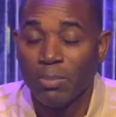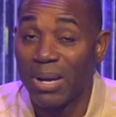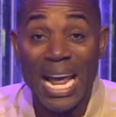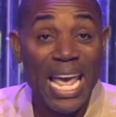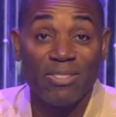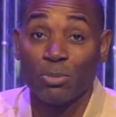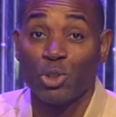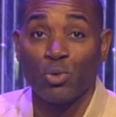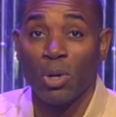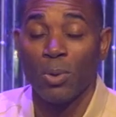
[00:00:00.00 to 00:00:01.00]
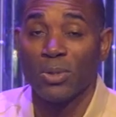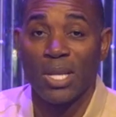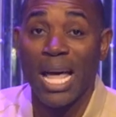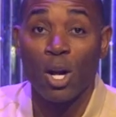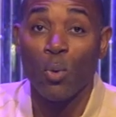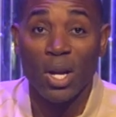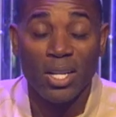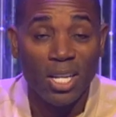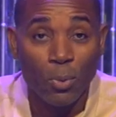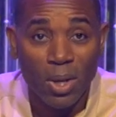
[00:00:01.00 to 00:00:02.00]
but I have some struggles that I don't want
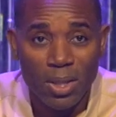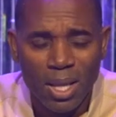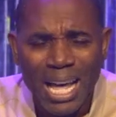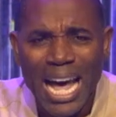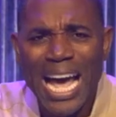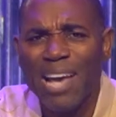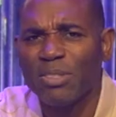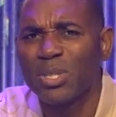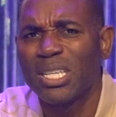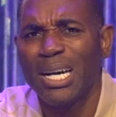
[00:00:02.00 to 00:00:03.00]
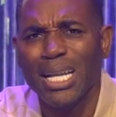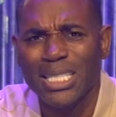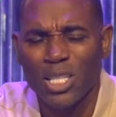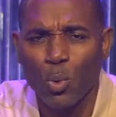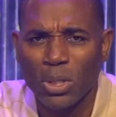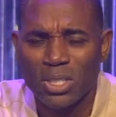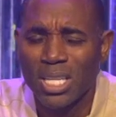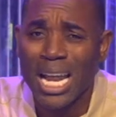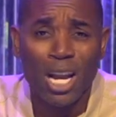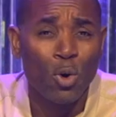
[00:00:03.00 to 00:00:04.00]
to deal with. I have some consequences
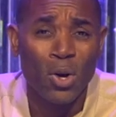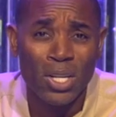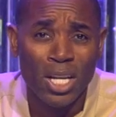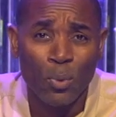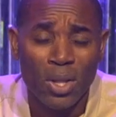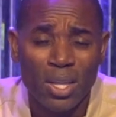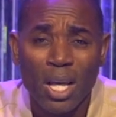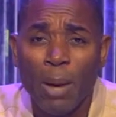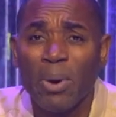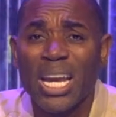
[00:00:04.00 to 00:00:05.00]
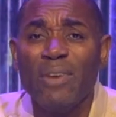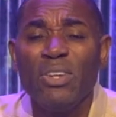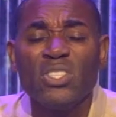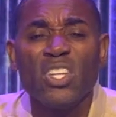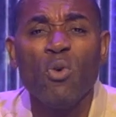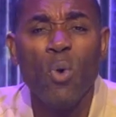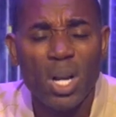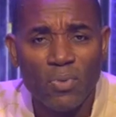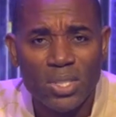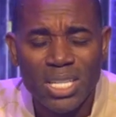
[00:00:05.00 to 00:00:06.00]
that I don't want to deal with. But every single one
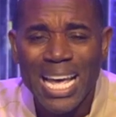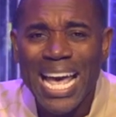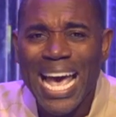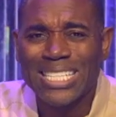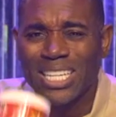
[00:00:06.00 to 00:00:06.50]
of us has